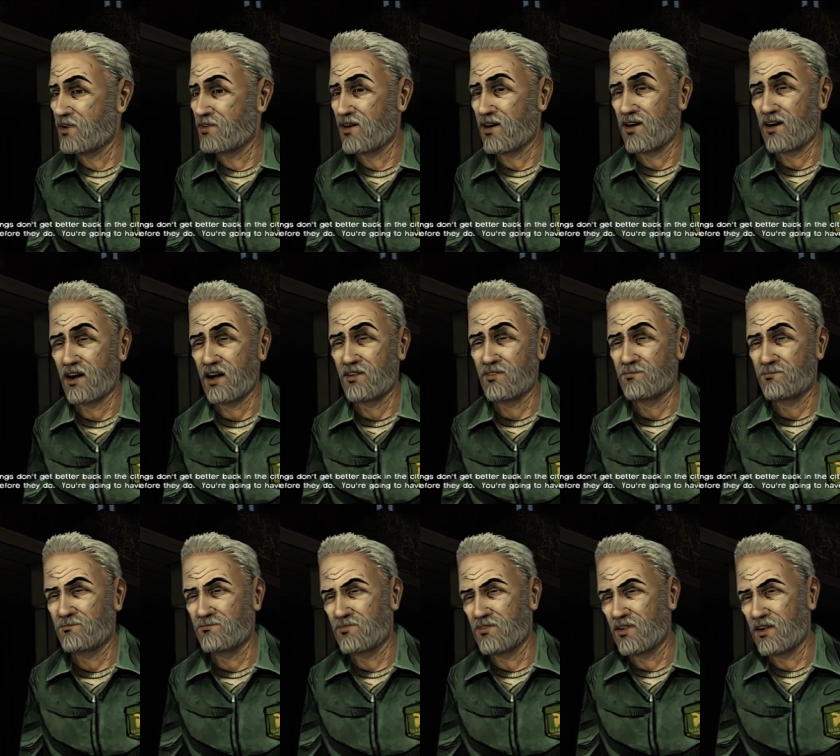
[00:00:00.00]
gonna have to
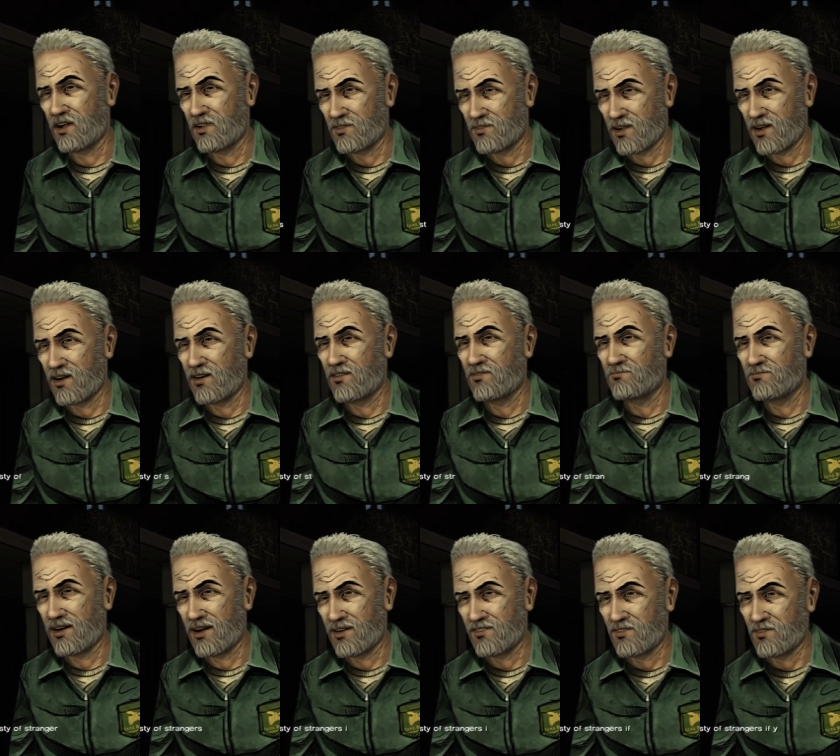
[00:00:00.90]
depend on the
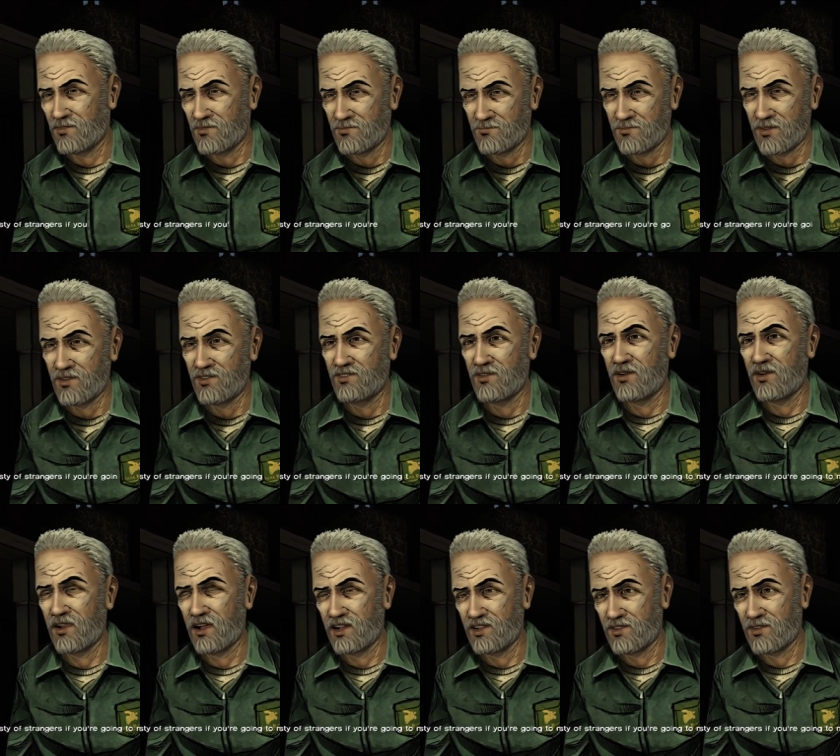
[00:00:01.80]
honesty of
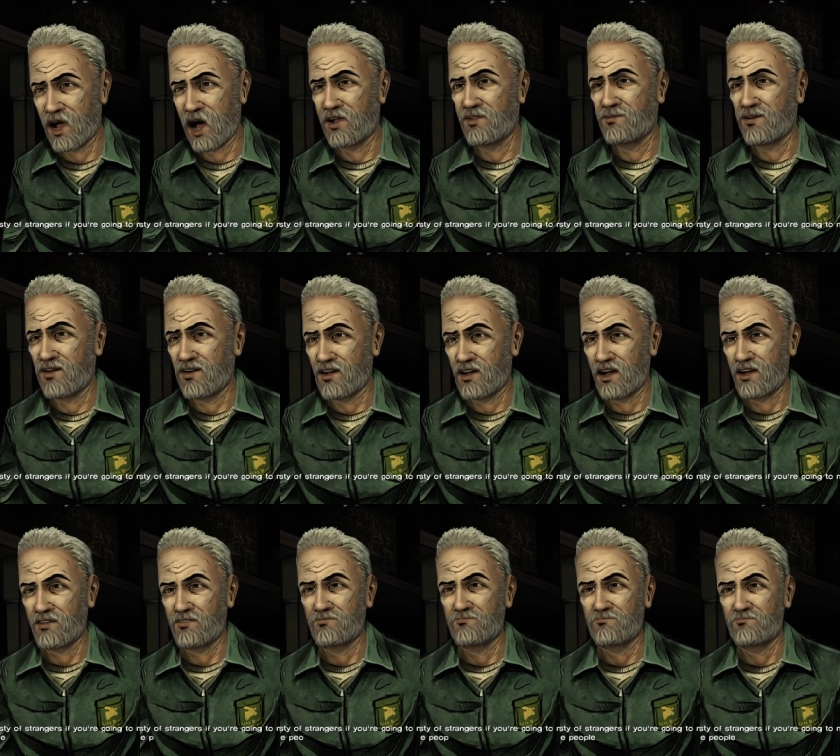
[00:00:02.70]
strangers if you're gonna
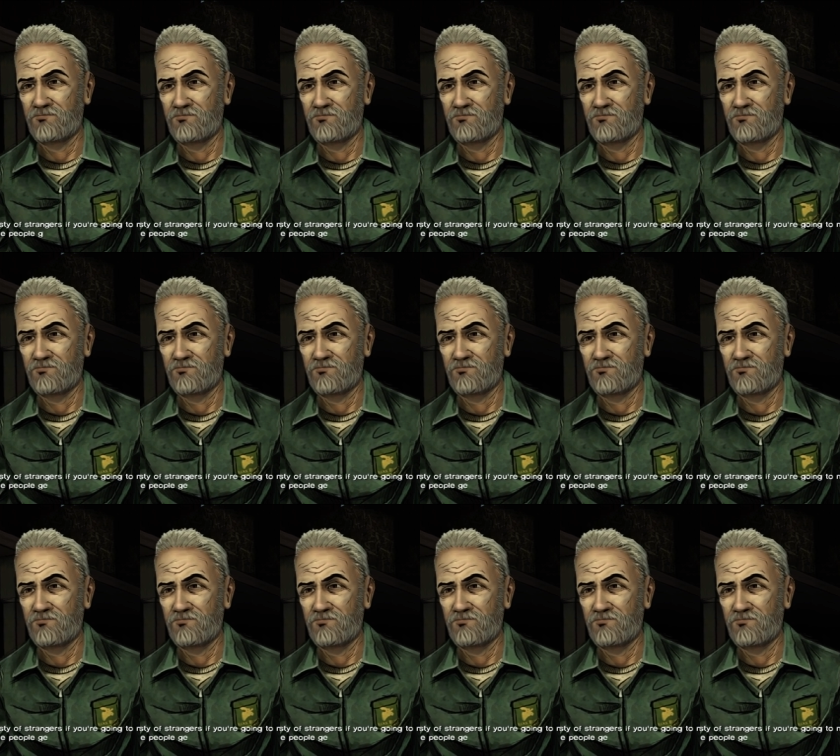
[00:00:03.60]
make it.